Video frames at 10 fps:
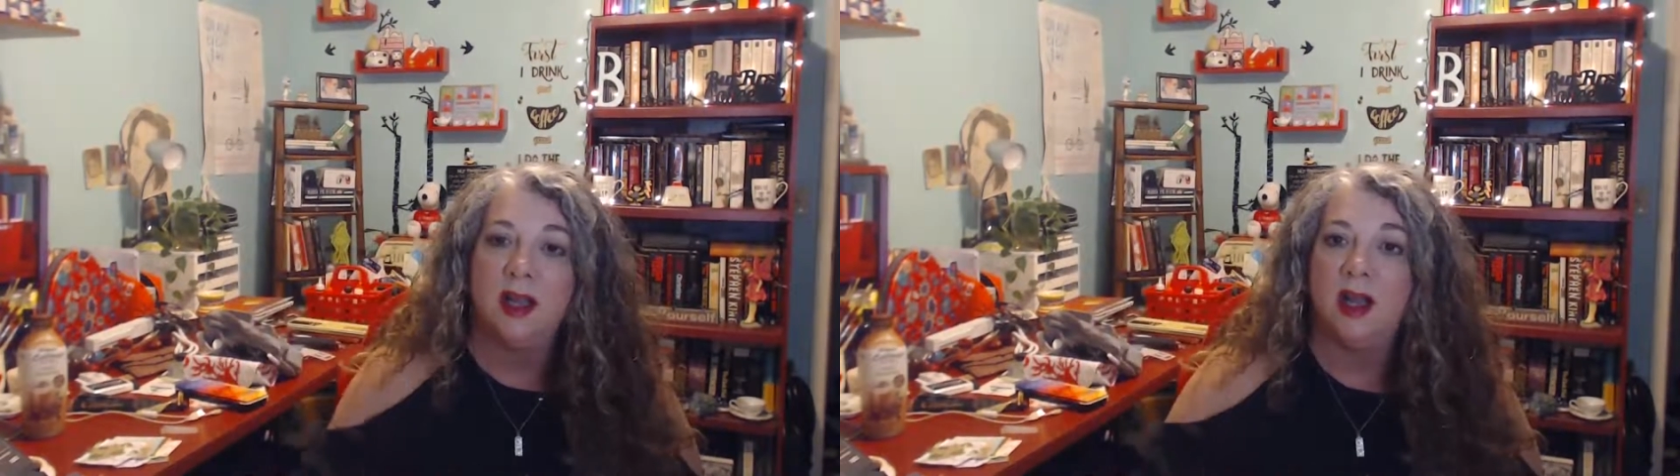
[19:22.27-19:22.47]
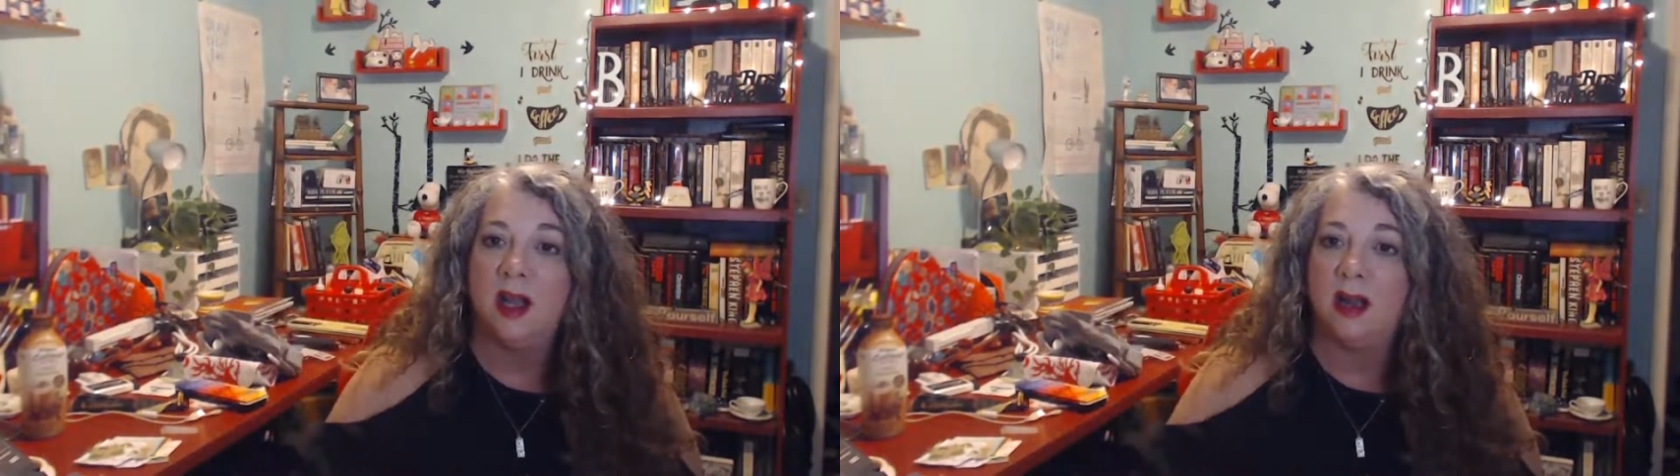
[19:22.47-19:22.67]

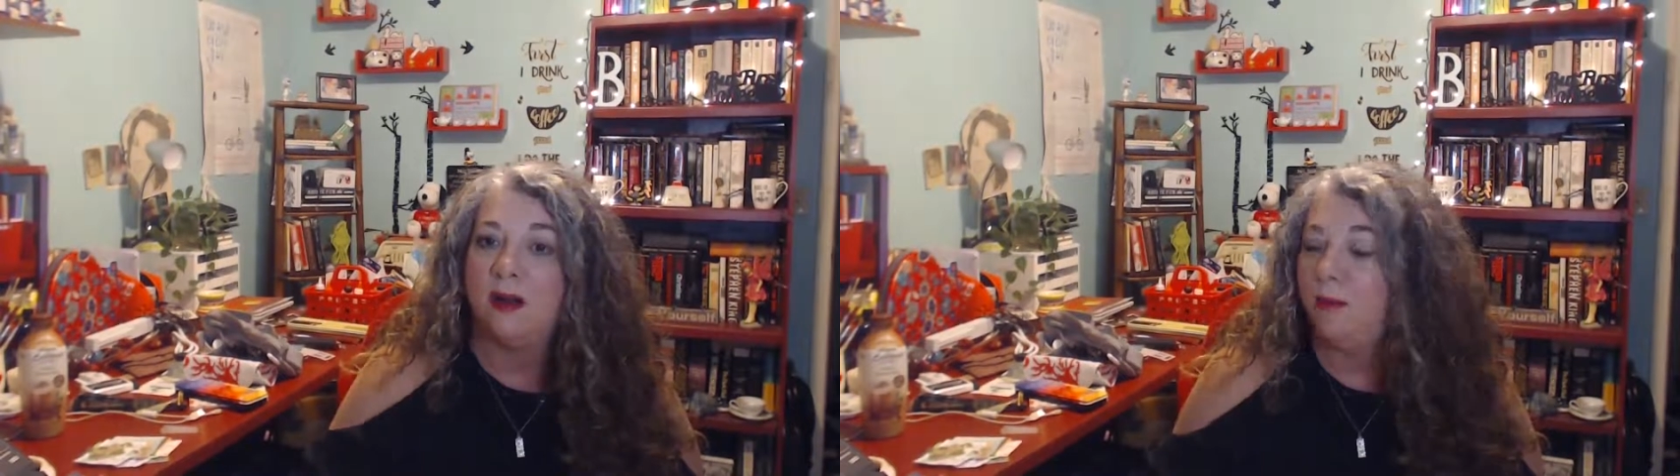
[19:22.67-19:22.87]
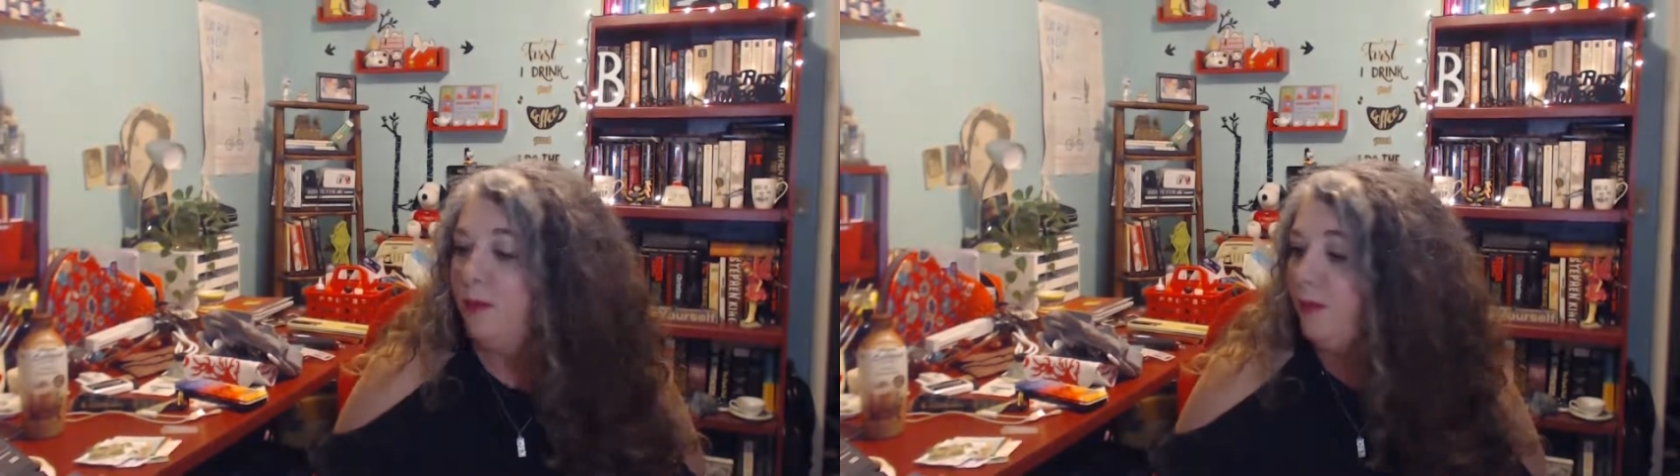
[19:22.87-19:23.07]

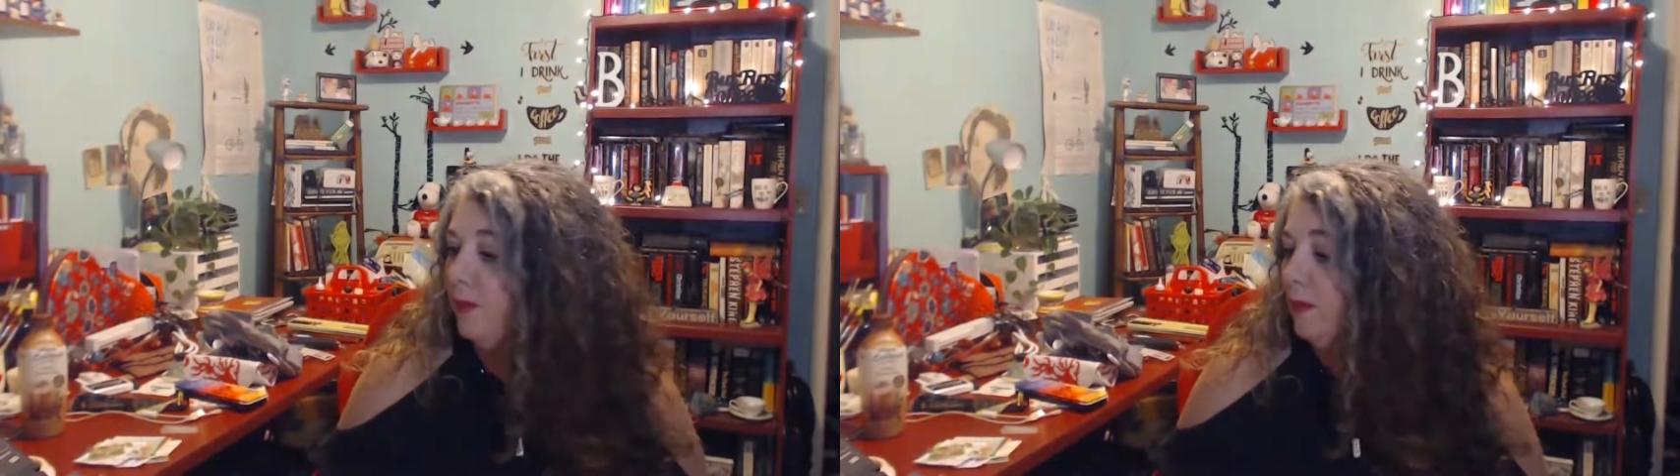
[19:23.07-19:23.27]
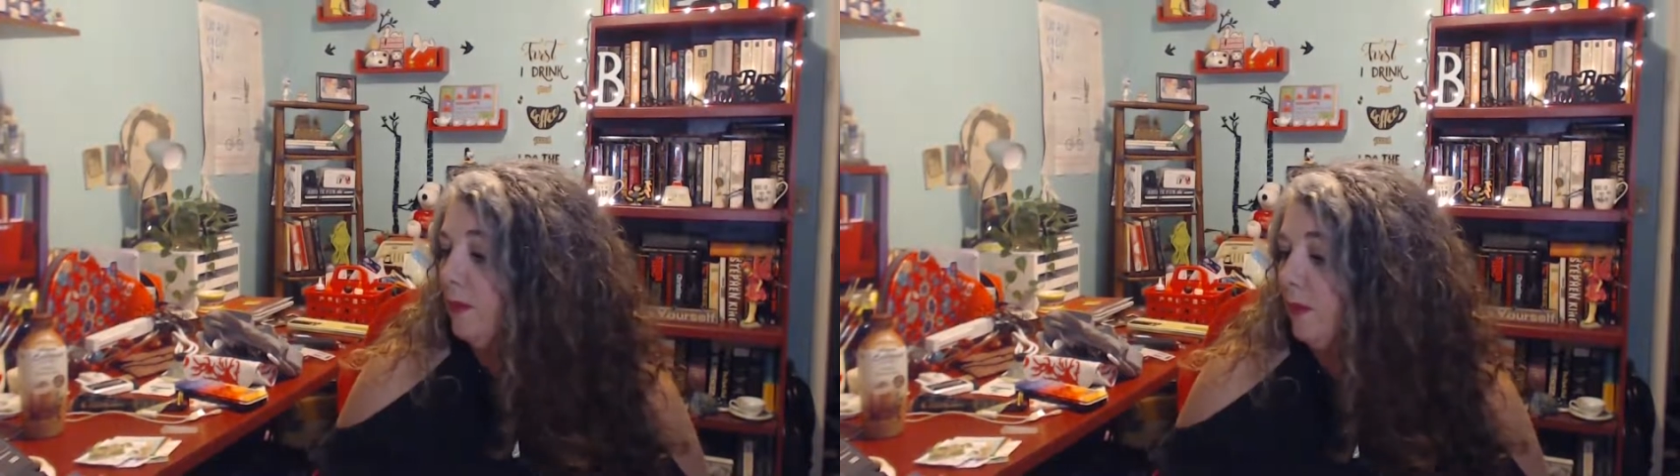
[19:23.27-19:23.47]

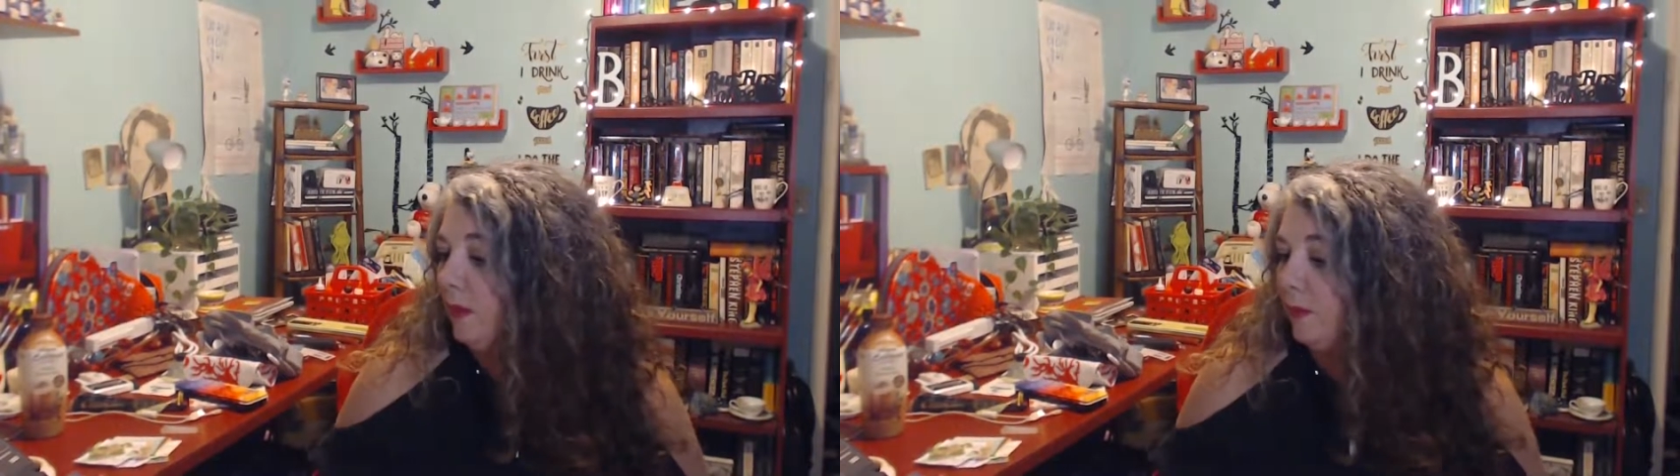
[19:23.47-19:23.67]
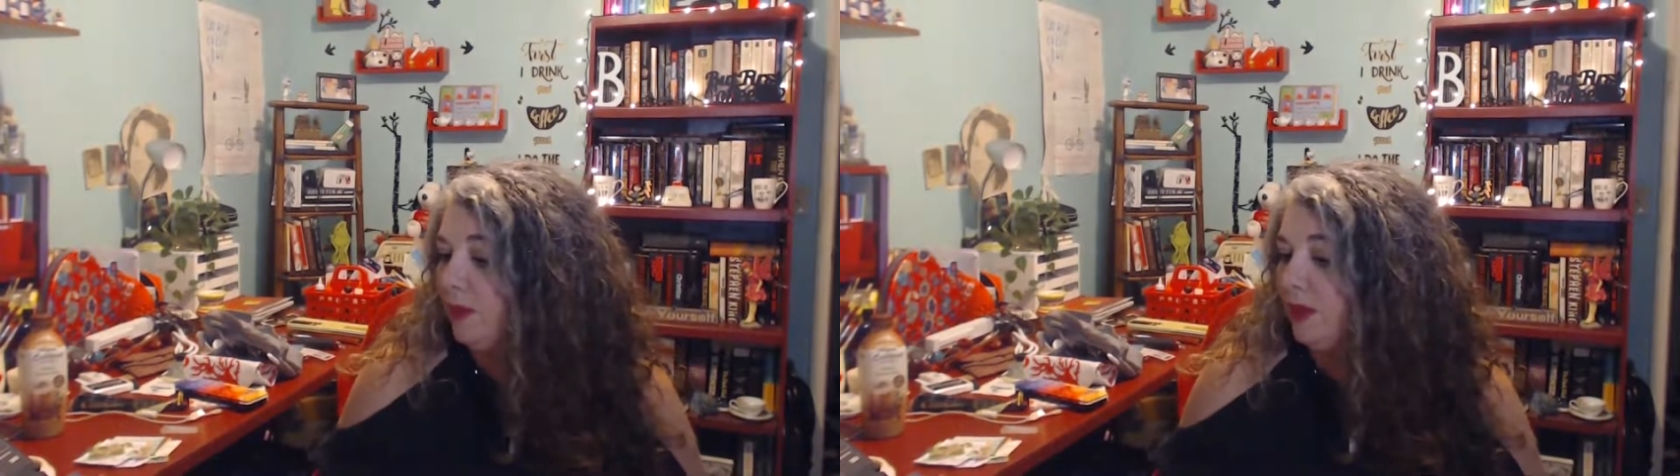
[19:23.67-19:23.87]

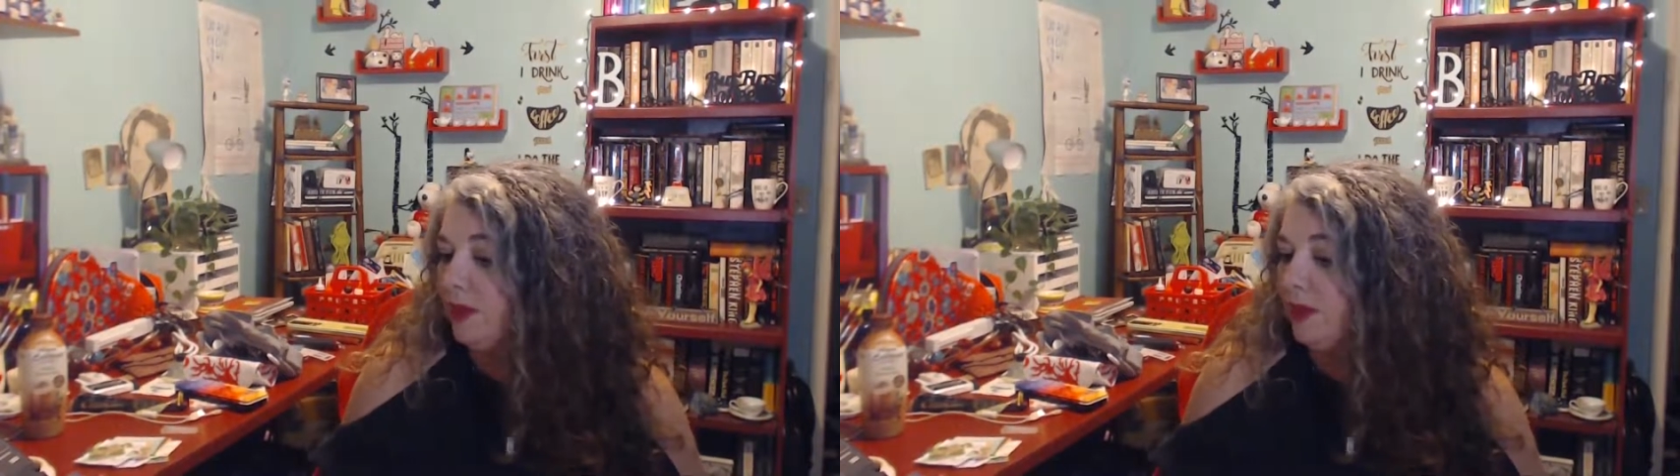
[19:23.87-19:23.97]
The